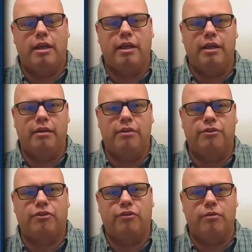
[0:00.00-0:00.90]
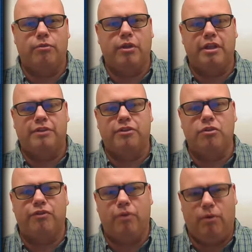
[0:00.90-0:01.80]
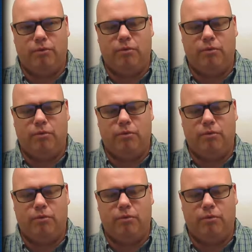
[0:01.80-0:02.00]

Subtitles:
is really twofold.